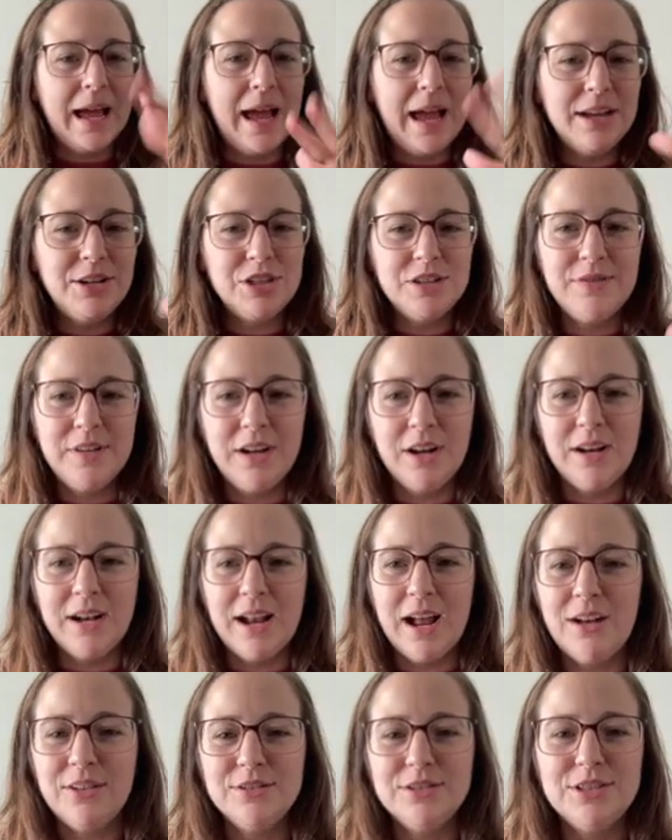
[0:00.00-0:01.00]
I just figured it
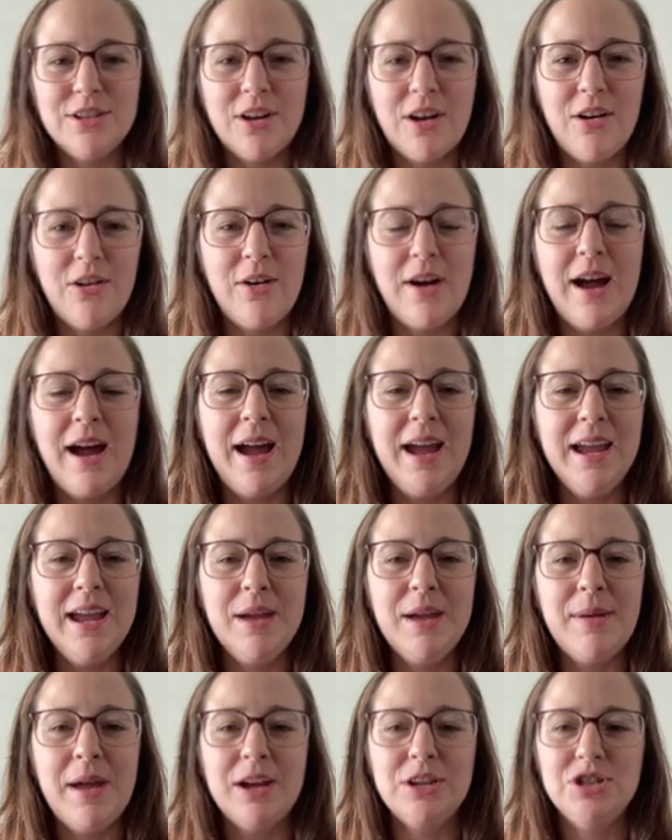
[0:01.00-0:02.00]
out. So I
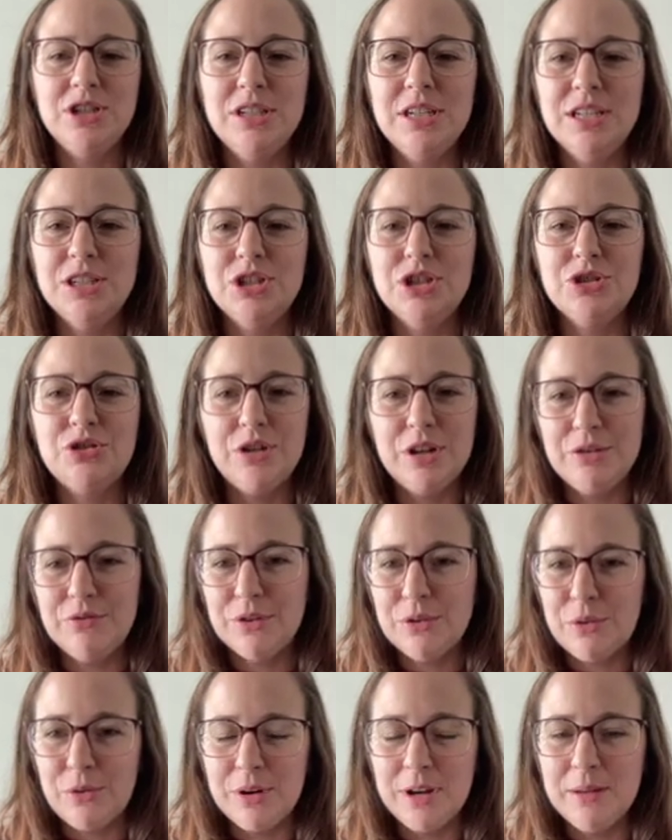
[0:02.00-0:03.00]
am actually screen
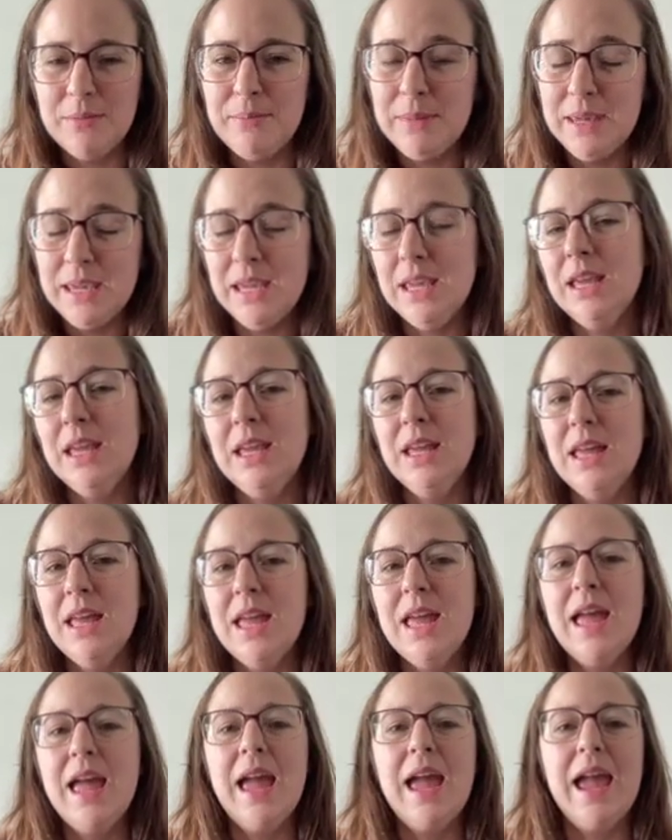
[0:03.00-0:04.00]
recording me
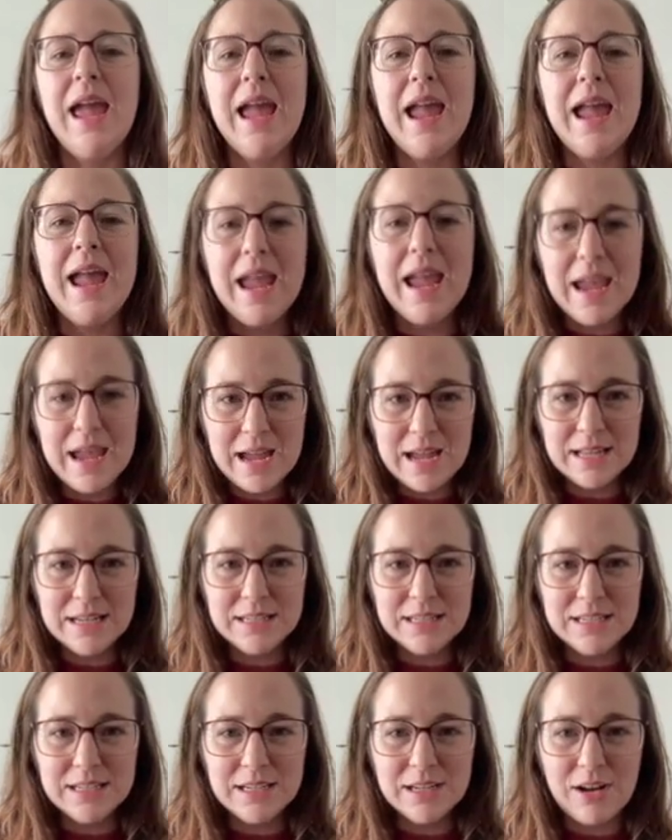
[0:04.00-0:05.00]

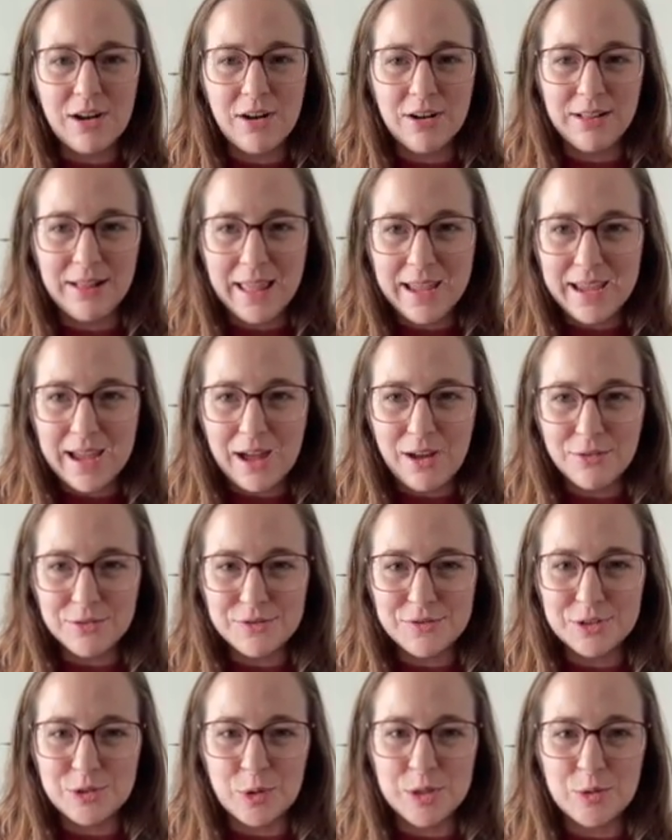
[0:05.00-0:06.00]
and our layout
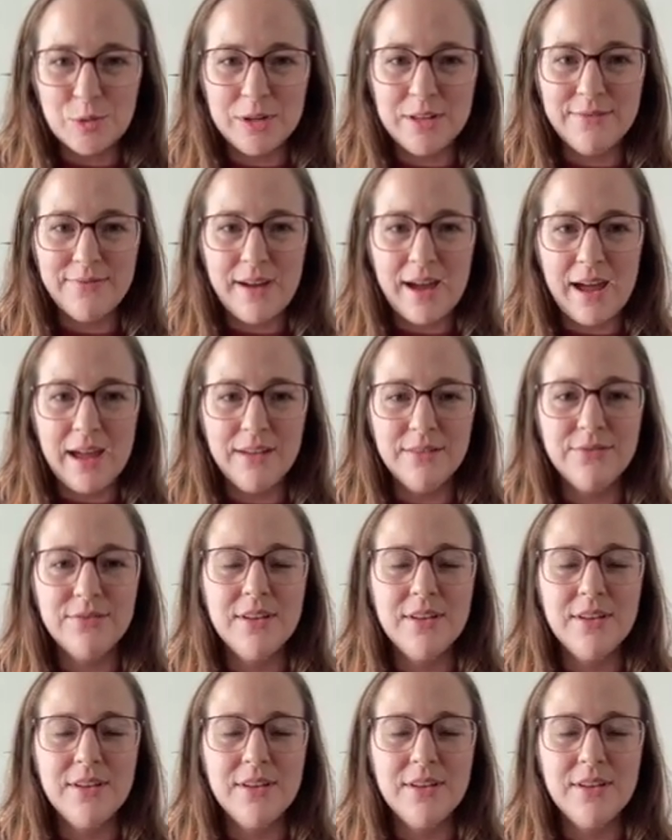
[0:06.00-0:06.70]
for 2025.